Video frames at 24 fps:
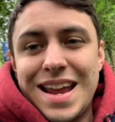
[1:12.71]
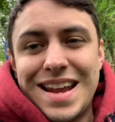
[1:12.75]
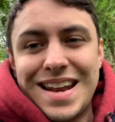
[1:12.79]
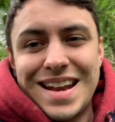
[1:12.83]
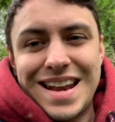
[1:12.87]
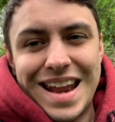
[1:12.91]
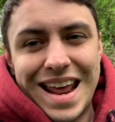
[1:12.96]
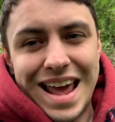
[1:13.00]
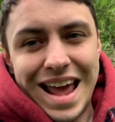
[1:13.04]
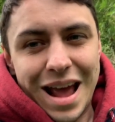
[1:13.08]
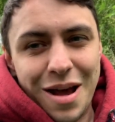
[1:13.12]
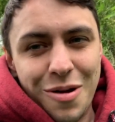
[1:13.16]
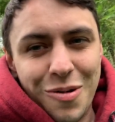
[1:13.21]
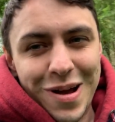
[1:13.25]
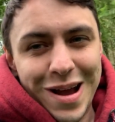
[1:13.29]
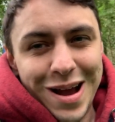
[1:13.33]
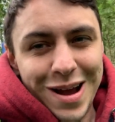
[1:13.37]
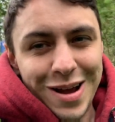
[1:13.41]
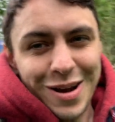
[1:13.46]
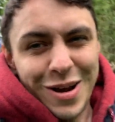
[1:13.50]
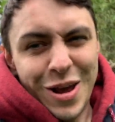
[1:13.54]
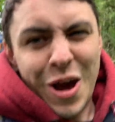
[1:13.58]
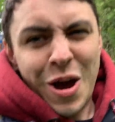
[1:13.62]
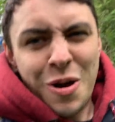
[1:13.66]
Now
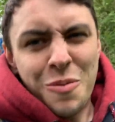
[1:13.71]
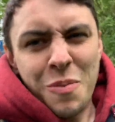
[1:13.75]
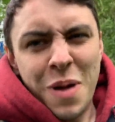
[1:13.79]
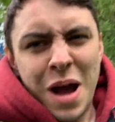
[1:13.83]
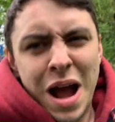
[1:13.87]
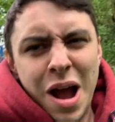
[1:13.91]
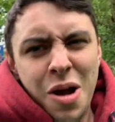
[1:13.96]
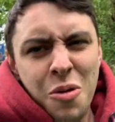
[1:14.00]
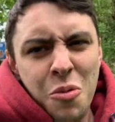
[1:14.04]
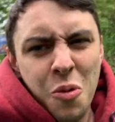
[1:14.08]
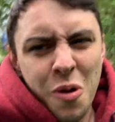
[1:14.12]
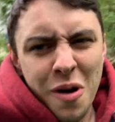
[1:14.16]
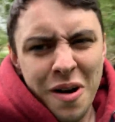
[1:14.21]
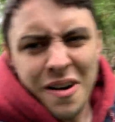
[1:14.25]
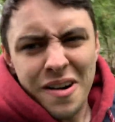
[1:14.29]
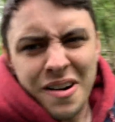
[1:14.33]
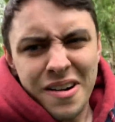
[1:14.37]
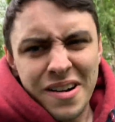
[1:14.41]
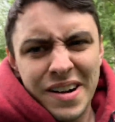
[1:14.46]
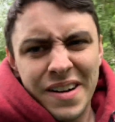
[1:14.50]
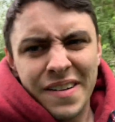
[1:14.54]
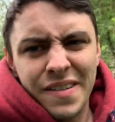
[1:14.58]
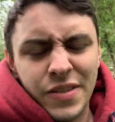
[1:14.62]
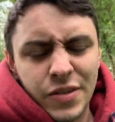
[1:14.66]
out on my
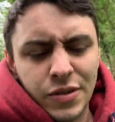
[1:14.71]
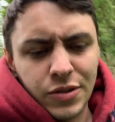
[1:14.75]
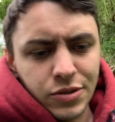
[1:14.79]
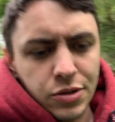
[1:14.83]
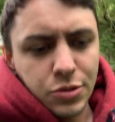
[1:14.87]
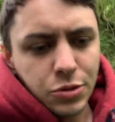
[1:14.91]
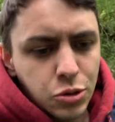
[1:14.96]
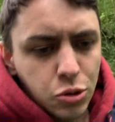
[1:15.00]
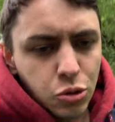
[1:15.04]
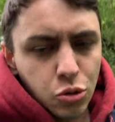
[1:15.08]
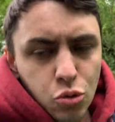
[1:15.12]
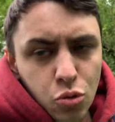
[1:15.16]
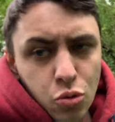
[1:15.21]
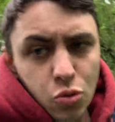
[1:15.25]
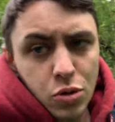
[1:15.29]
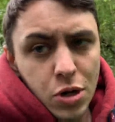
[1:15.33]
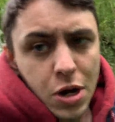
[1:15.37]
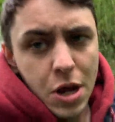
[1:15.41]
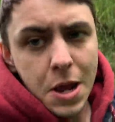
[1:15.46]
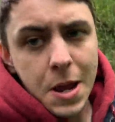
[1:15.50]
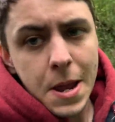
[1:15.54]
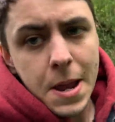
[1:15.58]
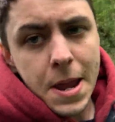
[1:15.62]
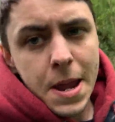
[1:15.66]
work for
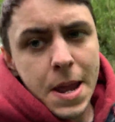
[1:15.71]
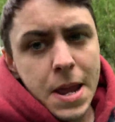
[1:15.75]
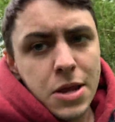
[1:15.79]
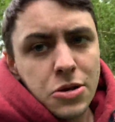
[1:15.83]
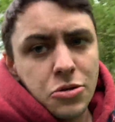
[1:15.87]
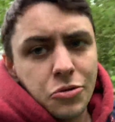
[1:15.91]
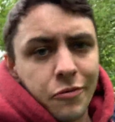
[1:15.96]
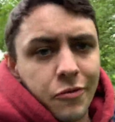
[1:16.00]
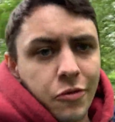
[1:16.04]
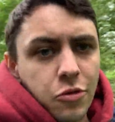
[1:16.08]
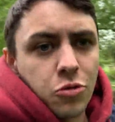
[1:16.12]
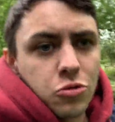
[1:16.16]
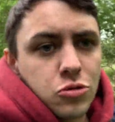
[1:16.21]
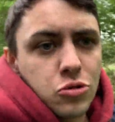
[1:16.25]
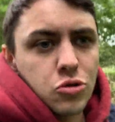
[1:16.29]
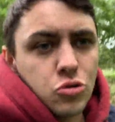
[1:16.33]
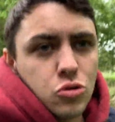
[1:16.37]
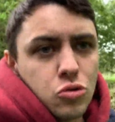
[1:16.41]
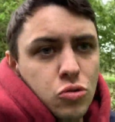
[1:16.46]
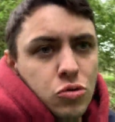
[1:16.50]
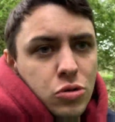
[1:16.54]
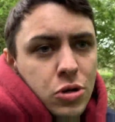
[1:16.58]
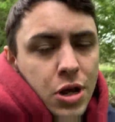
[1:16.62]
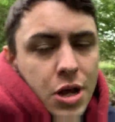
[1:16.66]
today,
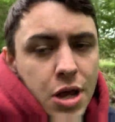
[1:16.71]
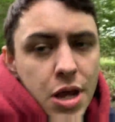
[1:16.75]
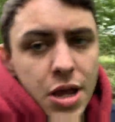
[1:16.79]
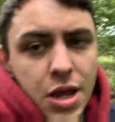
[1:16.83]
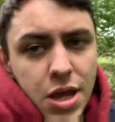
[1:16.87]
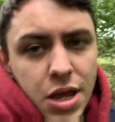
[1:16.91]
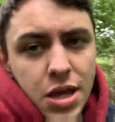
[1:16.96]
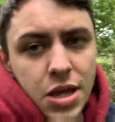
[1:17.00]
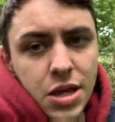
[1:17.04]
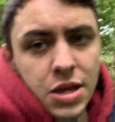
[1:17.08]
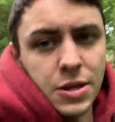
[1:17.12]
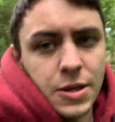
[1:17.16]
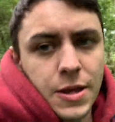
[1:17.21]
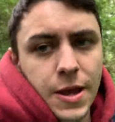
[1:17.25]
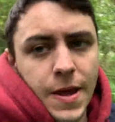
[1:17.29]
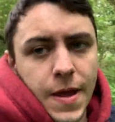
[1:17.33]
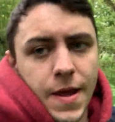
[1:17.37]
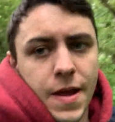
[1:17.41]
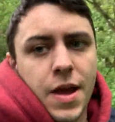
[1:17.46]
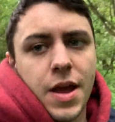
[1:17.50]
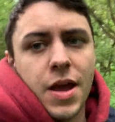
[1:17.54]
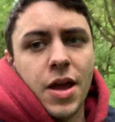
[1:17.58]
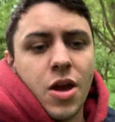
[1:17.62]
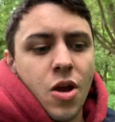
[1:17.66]

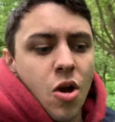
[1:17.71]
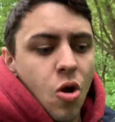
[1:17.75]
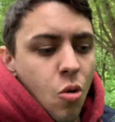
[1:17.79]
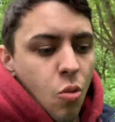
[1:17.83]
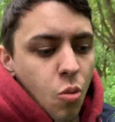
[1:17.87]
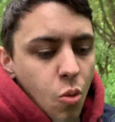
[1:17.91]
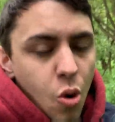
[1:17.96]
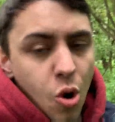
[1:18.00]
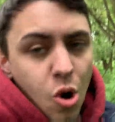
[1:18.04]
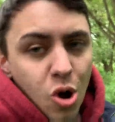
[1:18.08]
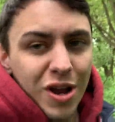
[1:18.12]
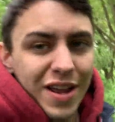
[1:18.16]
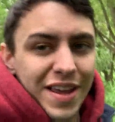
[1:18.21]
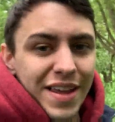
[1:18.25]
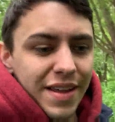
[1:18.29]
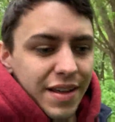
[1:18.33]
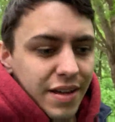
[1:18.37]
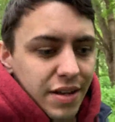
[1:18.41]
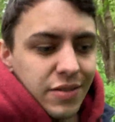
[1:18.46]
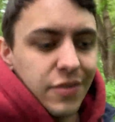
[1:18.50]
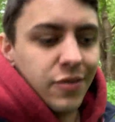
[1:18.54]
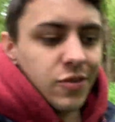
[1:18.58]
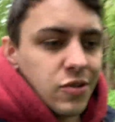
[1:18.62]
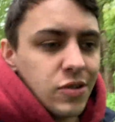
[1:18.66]
yeah. Walking
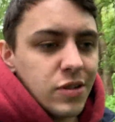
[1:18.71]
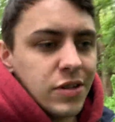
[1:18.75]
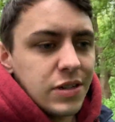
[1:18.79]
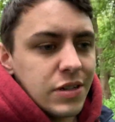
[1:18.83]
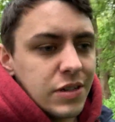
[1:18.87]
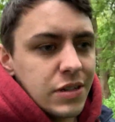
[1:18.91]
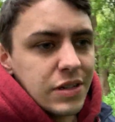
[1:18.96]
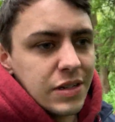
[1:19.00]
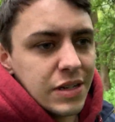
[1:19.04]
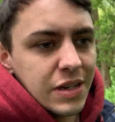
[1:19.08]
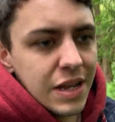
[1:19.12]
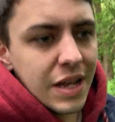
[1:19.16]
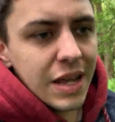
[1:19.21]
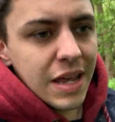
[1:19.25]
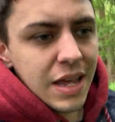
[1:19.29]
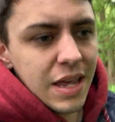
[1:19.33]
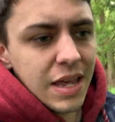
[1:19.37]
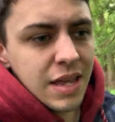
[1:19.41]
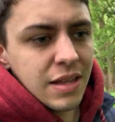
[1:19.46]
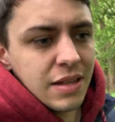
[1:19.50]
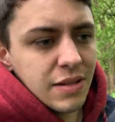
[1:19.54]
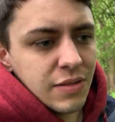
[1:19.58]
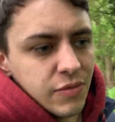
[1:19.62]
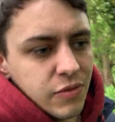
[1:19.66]
for
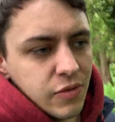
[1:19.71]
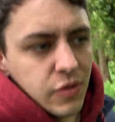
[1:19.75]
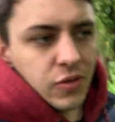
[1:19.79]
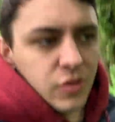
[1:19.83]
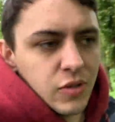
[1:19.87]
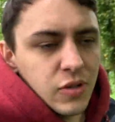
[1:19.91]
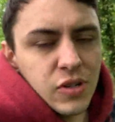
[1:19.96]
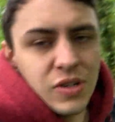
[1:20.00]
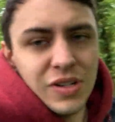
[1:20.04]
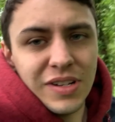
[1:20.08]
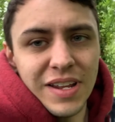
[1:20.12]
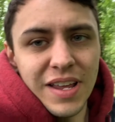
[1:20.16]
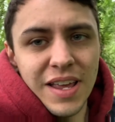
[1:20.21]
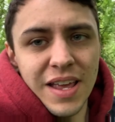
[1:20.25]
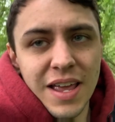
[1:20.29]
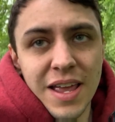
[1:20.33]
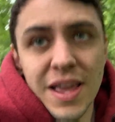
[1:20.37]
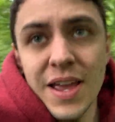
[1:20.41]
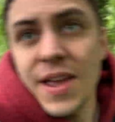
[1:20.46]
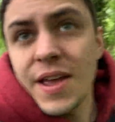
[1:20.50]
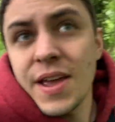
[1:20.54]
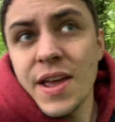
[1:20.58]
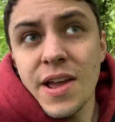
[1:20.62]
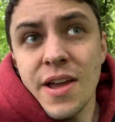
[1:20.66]
today.
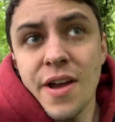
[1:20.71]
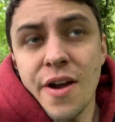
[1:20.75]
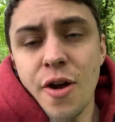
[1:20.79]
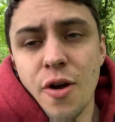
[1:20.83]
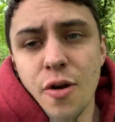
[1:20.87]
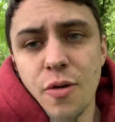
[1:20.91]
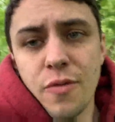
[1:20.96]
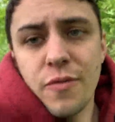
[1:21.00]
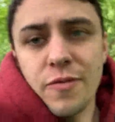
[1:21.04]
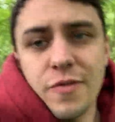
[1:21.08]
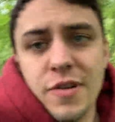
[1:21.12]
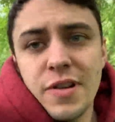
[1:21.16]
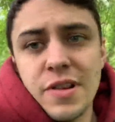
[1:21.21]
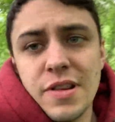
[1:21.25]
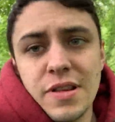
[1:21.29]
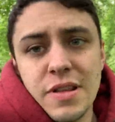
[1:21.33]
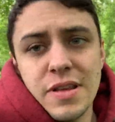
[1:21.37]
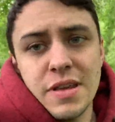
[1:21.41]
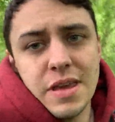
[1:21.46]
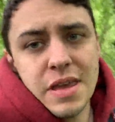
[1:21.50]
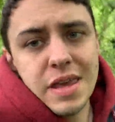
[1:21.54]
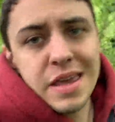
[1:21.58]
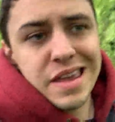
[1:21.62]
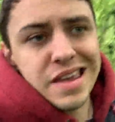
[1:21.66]

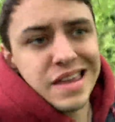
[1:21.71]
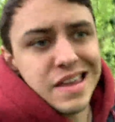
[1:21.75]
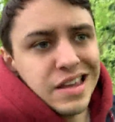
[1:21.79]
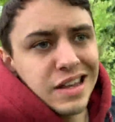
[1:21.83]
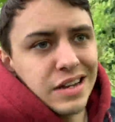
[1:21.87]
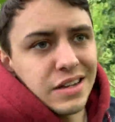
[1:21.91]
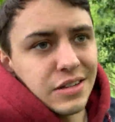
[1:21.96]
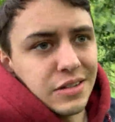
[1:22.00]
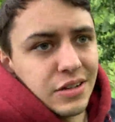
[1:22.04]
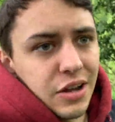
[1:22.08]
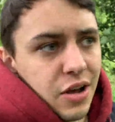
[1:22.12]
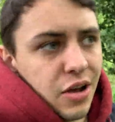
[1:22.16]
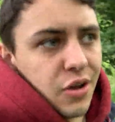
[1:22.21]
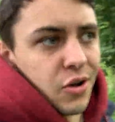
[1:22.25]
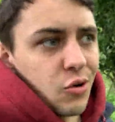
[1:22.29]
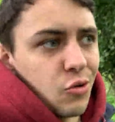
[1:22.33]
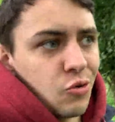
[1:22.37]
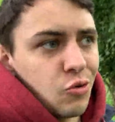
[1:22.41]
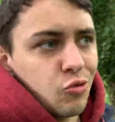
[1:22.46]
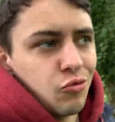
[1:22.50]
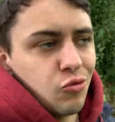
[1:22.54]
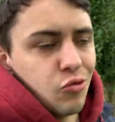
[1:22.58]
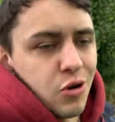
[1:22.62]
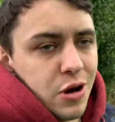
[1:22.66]
Hopefully it
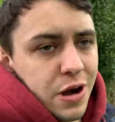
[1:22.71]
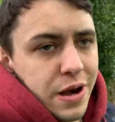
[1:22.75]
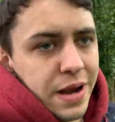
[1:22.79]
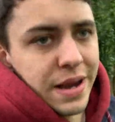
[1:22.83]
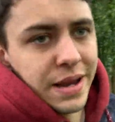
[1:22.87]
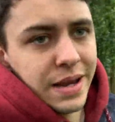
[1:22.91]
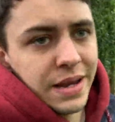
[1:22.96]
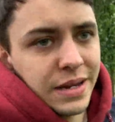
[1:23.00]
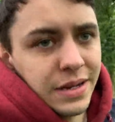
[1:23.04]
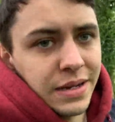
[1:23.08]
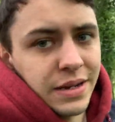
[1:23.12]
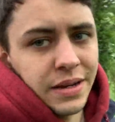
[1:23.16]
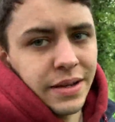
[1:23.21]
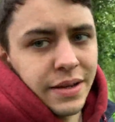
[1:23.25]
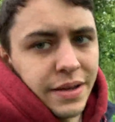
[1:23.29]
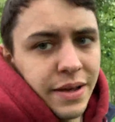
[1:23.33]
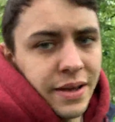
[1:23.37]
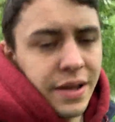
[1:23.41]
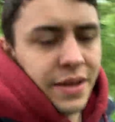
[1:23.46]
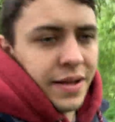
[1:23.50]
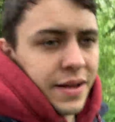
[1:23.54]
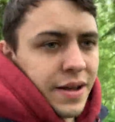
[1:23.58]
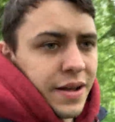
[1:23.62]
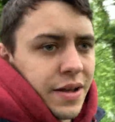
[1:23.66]
don't rain.
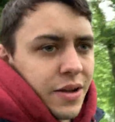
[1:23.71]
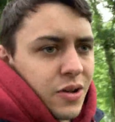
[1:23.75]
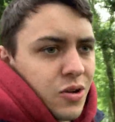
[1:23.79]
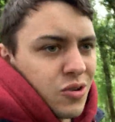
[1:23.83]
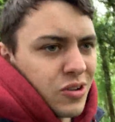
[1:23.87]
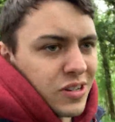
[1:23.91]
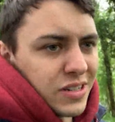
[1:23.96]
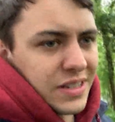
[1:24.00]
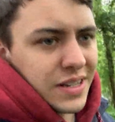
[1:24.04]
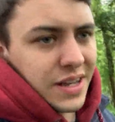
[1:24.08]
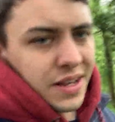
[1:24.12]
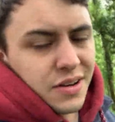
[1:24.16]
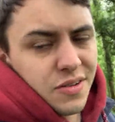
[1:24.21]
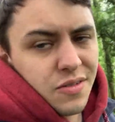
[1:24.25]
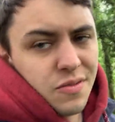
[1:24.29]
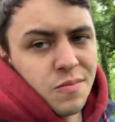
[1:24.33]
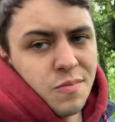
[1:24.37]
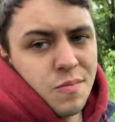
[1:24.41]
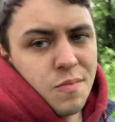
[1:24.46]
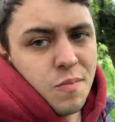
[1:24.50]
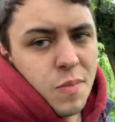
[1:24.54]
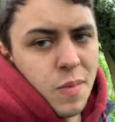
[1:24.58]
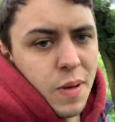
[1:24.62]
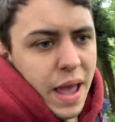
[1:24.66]
God, it's the end of
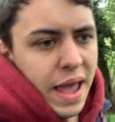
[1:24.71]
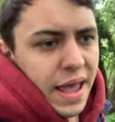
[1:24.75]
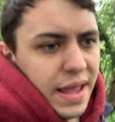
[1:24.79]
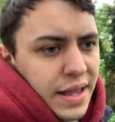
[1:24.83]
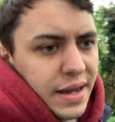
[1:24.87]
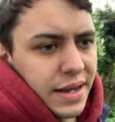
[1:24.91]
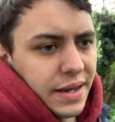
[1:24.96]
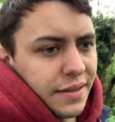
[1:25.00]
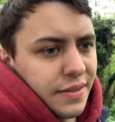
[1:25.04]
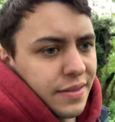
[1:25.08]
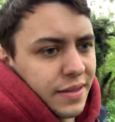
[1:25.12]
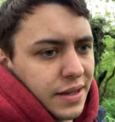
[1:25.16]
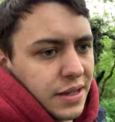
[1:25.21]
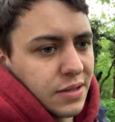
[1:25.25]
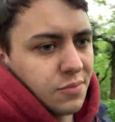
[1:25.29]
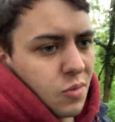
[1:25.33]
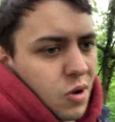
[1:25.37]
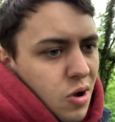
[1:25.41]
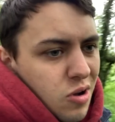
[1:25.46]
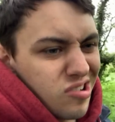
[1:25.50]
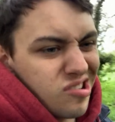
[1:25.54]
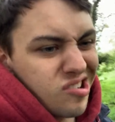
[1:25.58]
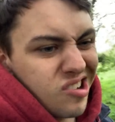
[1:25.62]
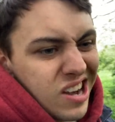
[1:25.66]
May and I think it
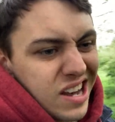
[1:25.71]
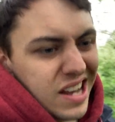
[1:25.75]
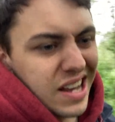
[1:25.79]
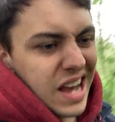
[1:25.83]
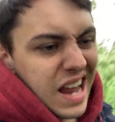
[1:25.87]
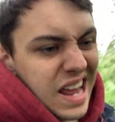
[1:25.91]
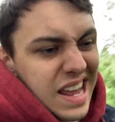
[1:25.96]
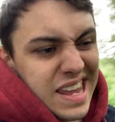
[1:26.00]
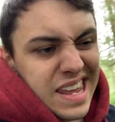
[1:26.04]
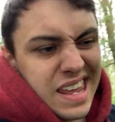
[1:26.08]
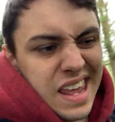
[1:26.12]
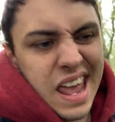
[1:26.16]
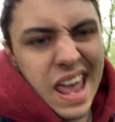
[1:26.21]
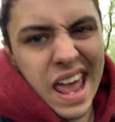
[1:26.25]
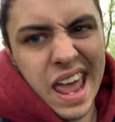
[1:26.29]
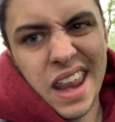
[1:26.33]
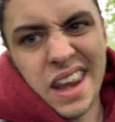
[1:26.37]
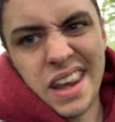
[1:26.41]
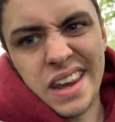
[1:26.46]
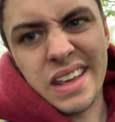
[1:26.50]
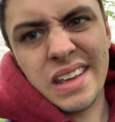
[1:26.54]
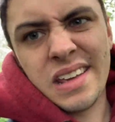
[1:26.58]
might rain again.